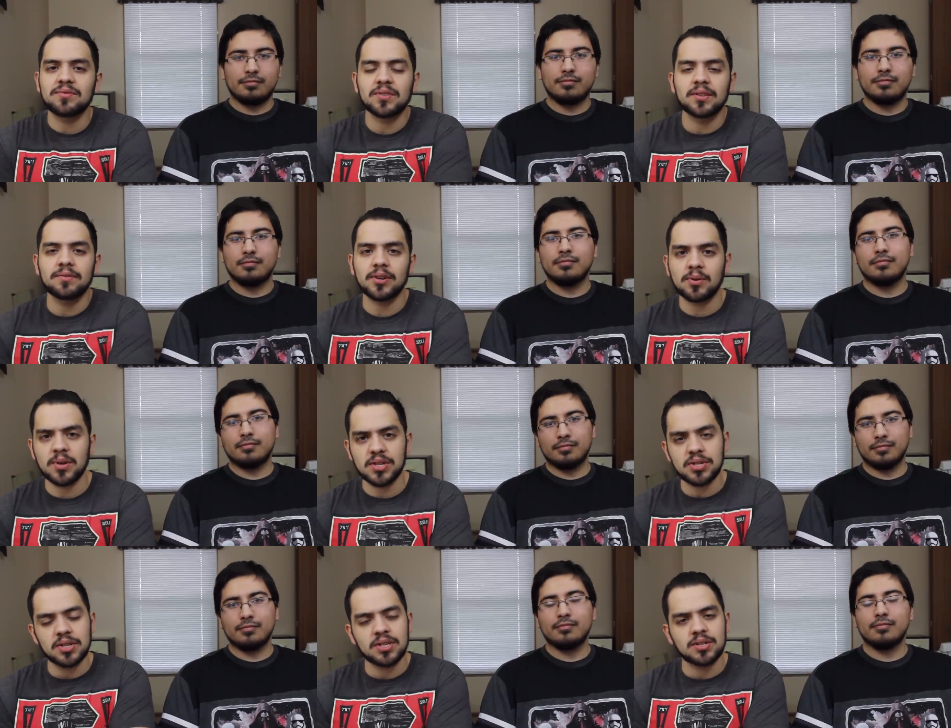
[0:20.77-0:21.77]
Speaker 1: in front of your
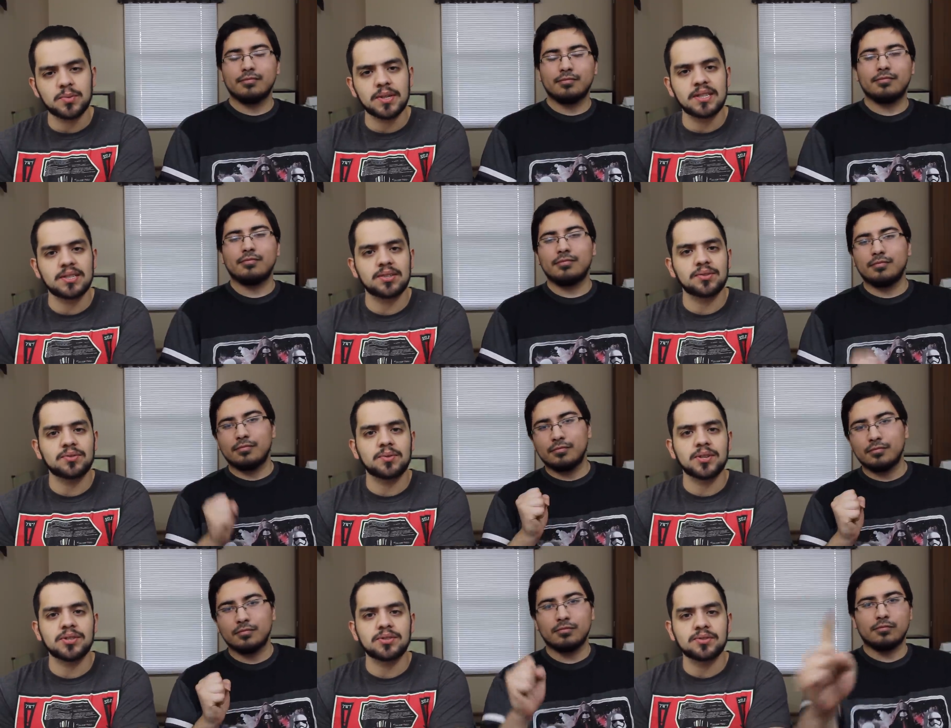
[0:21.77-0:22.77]
question because we get to those
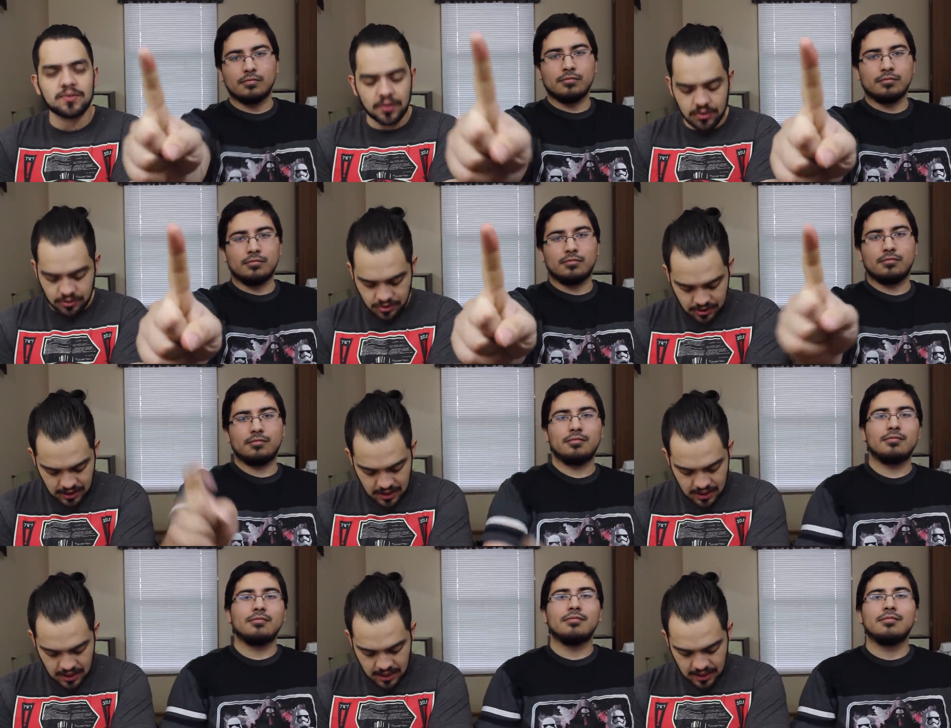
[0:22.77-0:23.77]
questions first,
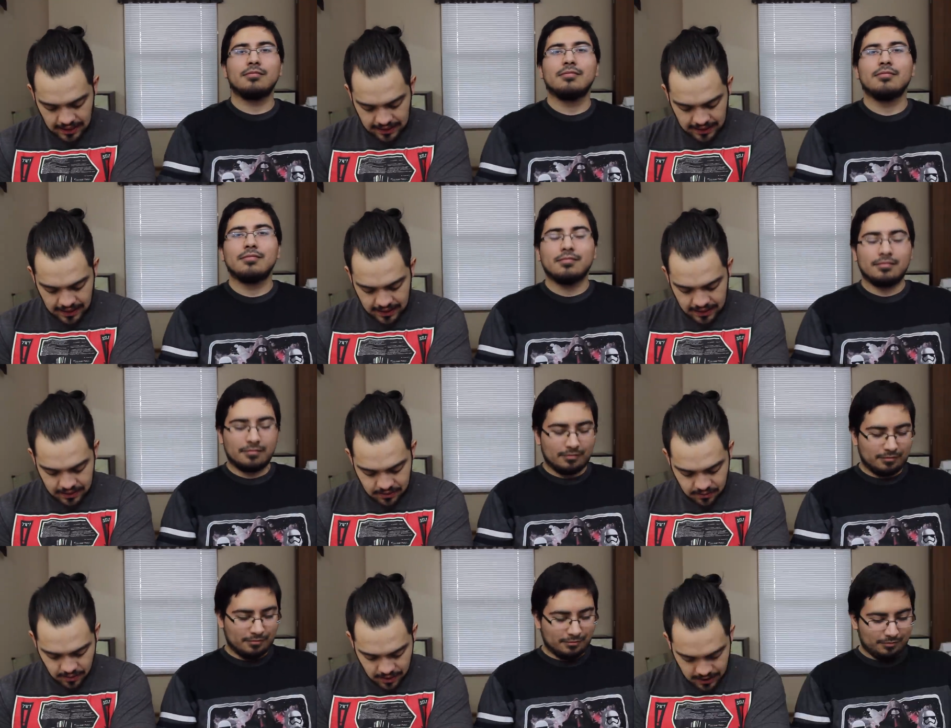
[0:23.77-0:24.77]
and that
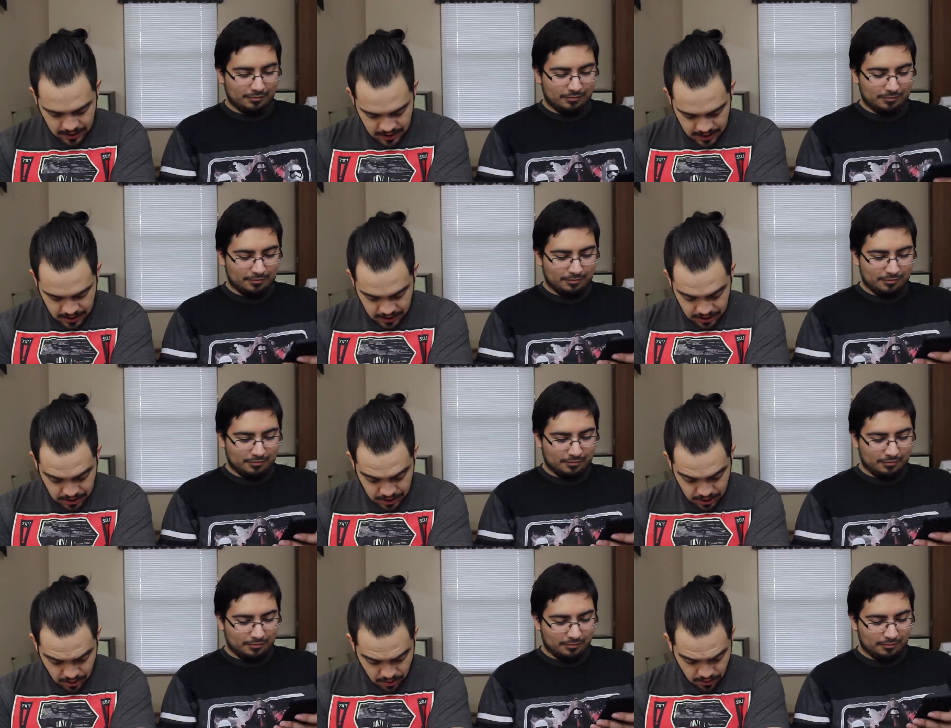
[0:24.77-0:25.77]
is what
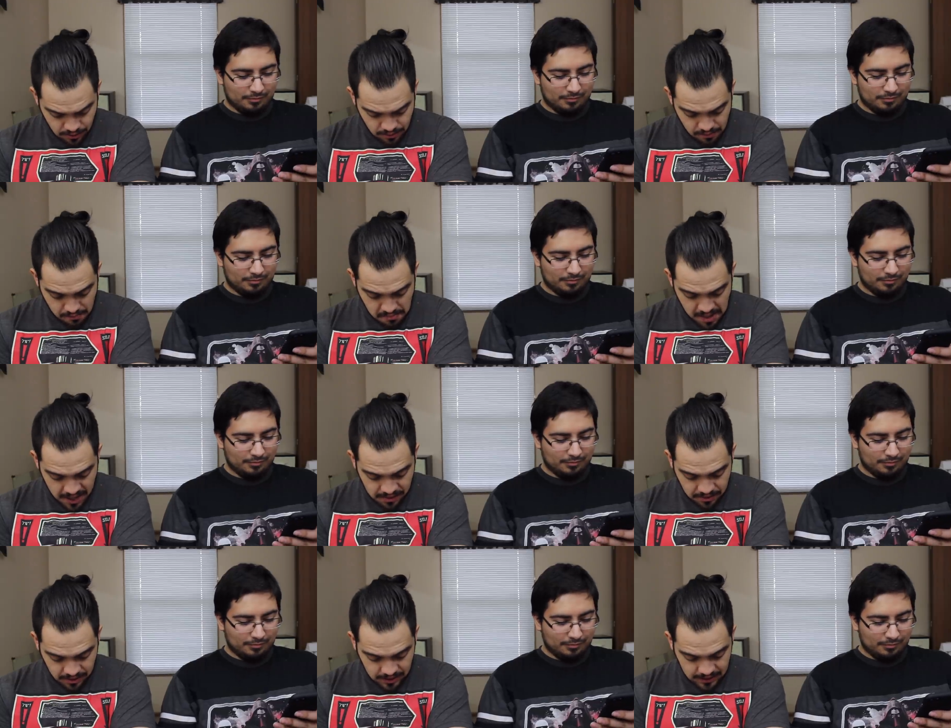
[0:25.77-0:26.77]
Jano
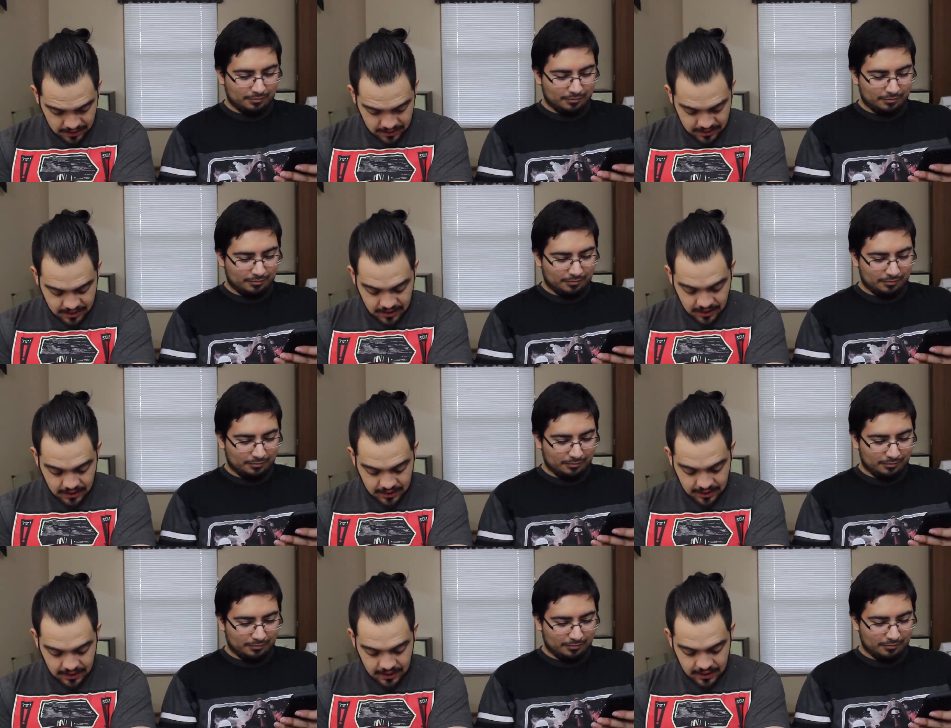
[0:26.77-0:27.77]
Matherly uh,
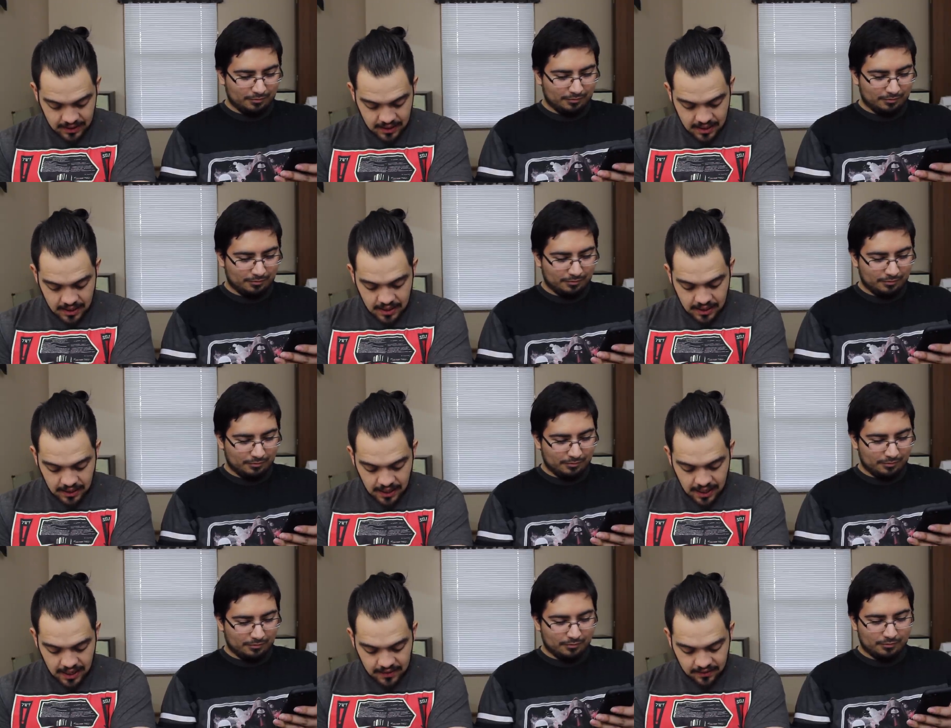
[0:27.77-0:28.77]
did.
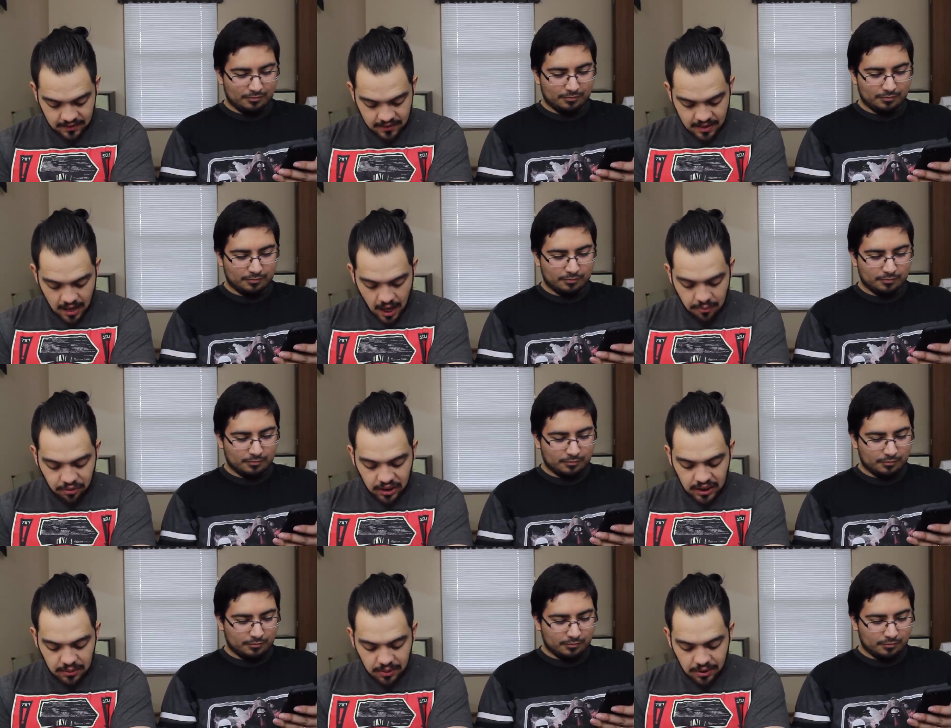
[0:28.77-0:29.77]
He asks, "I'm thinking